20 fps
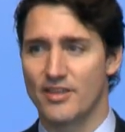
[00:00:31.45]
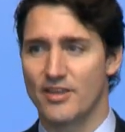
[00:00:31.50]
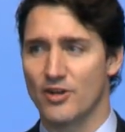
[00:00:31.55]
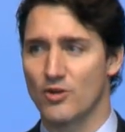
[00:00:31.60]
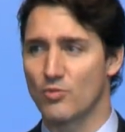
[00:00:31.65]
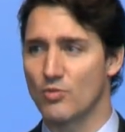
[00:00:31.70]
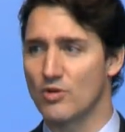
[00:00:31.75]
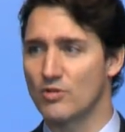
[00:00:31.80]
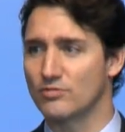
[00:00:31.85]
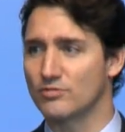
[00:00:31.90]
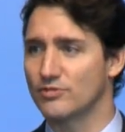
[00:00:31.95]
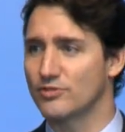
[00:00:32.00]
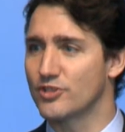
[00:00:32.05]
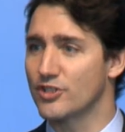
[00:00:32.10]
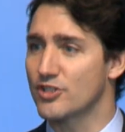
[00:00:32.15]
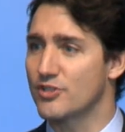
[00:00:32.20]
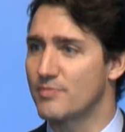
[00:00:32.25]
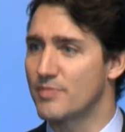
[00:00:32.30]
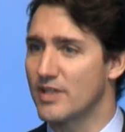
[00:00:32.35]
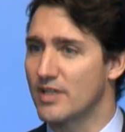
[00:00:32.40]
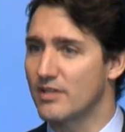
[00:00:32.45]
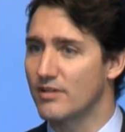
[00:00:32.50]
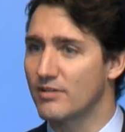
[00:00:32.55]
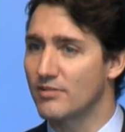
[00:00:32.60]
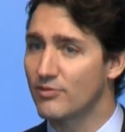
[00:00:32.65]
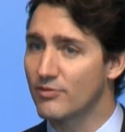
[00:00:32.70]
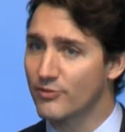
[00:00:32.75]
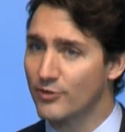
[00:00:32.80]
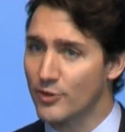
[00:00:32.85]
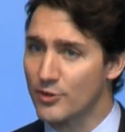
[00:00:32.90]
there won't just be
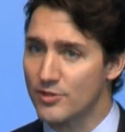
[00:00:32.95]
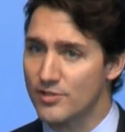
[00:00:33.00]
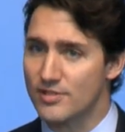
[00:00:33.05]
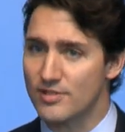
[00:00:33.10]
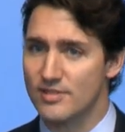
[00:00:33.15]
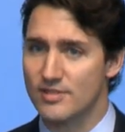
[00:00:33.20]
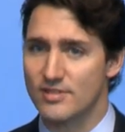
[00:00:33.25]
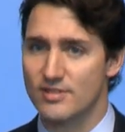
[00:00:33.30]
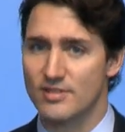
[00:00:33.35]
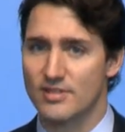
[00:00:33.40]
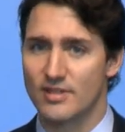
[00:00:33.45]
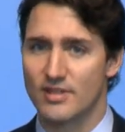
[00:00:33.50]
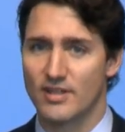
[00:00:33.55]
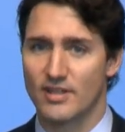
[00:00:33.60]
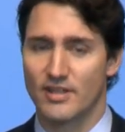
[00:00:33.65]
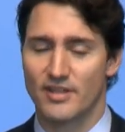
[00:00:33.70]
firsts,